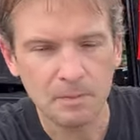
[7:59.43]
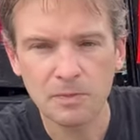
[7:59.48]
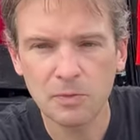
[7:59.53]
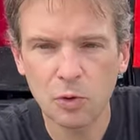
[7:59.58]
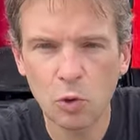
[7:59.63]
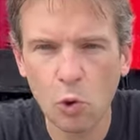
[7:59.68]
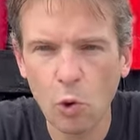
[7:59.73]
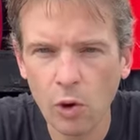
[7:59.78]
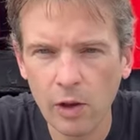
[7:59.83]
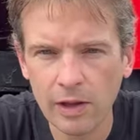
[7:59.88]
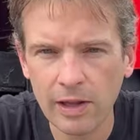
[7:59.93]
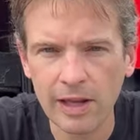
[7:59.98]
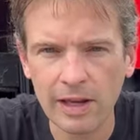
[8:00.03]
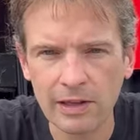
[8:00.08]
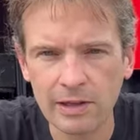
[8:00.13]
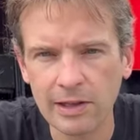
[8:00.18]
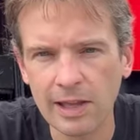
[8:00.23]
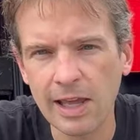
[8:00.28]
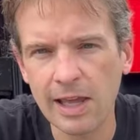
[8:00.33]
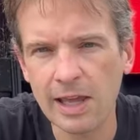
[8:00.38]
toilet
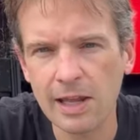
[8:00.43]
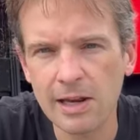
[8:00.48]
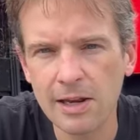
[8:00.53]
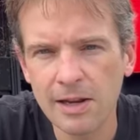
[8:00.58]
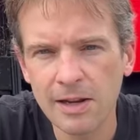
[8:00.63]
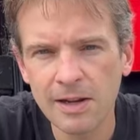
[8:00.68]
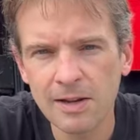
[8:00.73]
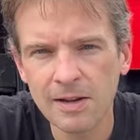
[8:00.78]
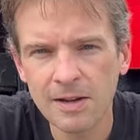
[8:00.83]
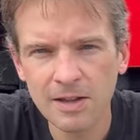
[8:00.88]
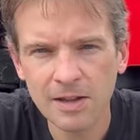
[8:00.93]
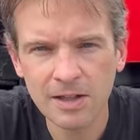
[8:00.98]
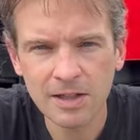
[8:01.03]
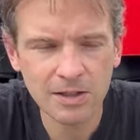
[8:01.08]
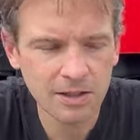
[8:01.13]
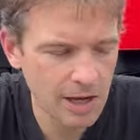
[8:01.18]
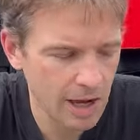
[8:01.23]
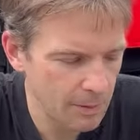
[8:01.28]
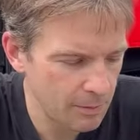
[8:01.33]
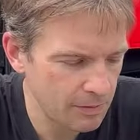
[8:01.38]
lid
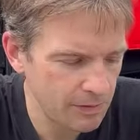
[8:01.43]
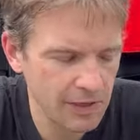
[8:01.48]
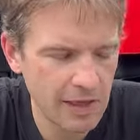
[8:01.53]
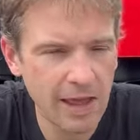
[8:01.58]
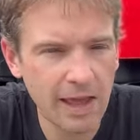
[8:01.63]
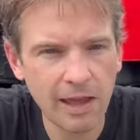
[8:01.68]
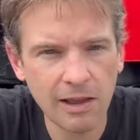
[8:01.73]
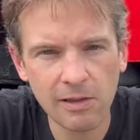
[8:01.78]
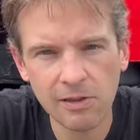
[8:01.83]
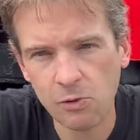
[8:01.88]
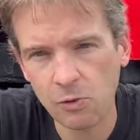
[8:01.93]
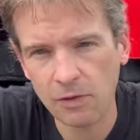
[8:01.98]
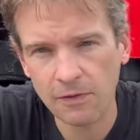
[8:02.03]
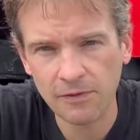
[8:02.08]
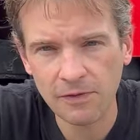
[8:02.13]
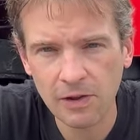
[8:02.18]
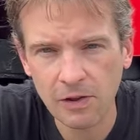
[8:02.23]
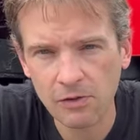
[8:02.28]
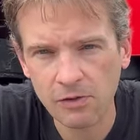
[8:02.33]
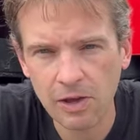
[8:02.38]
type thing, so it
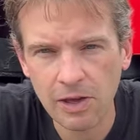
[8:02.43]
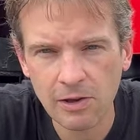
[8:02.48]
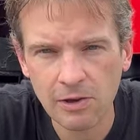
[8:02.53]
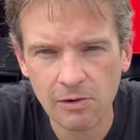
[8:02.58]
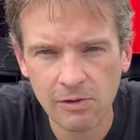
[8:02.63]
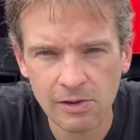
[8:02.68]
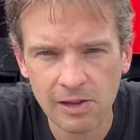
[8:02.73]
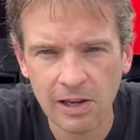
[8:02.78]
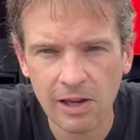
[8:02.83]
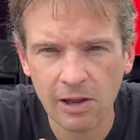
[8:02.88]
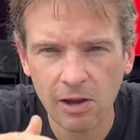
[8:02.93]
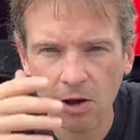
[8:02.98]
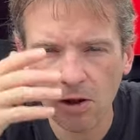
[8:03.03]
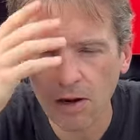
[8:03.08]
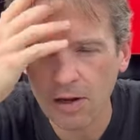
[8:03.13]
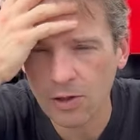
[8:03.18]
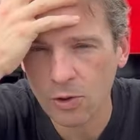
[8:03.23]
feels like you're sitting on a